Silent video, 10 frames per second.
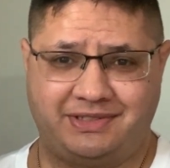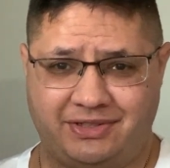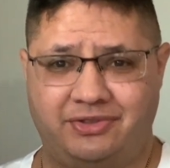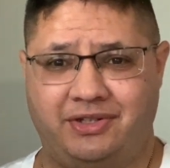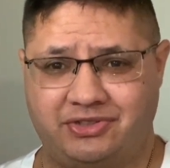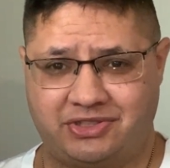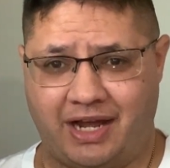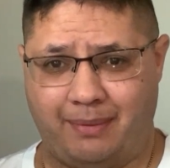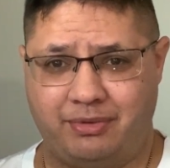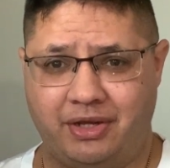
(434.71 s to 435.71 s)
they'll
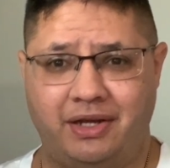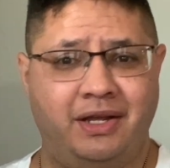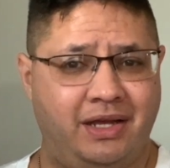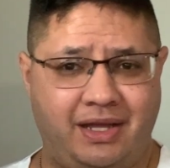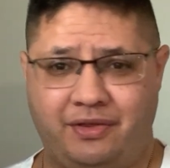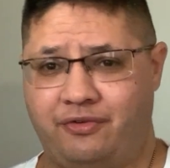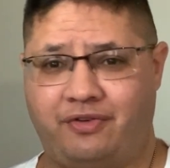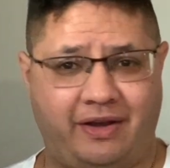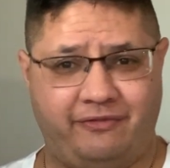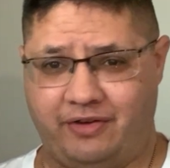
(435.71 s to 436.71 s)
stop you and they'll
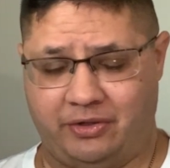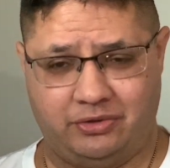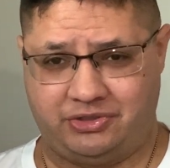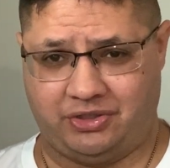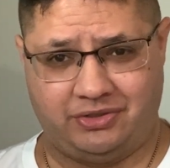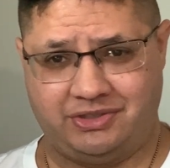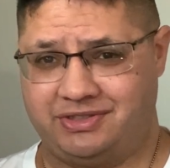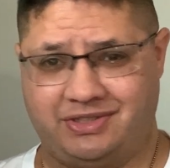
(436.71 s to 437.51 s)
find federal charges,